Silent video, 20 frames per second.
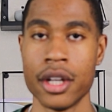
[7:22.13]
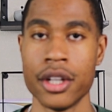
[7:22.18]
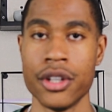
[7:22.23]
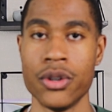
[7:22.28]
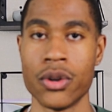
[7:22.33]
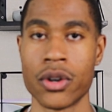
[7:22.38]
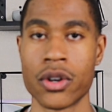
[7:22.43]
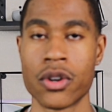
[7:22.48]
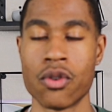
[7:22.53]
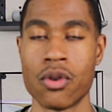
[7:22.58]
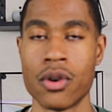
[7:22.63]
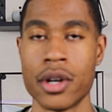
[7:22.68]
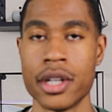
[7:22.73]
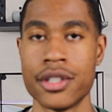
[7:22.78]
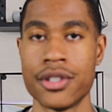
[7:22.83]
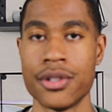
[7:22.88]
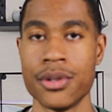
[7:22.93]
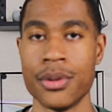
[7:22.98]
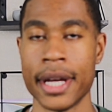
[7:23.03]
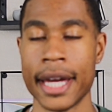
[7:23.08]
You're going
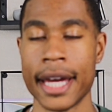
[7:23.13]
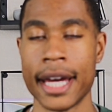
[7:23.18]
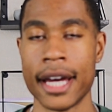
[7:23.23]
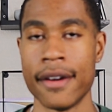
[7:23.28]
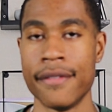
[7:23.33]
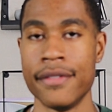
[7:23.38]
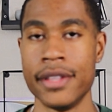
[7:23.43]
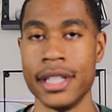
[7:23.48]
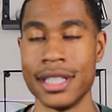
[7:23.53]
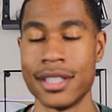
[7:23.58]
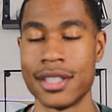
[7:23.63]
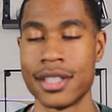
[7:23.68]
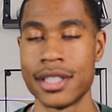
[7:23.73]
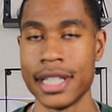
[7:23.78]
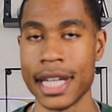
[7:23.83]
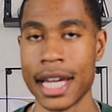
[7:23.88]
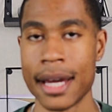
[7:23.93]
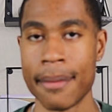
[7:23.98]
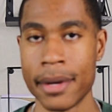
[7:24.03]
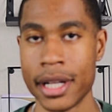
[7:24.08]
to have the
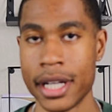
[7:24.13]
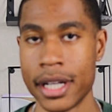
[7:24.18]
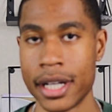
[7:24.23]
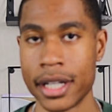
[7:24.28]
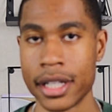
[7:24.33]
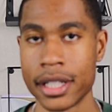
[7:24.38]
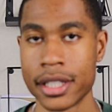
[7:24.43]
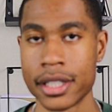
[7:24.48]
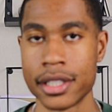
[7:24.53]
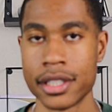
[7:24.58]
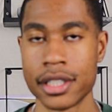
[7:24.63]
stamina